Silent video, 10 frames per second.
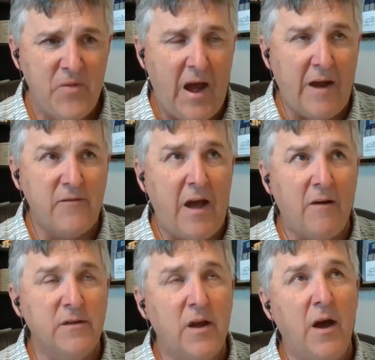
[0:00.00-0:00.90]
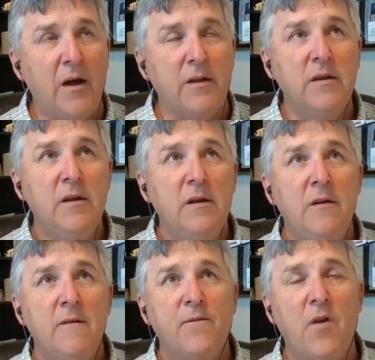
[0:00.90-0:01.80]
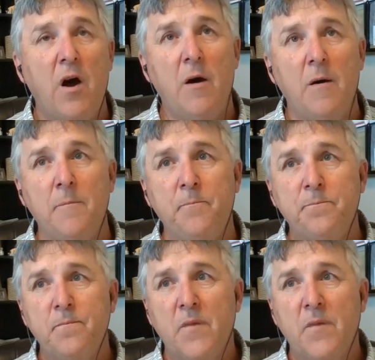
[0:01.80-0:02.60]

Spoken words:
I've now done from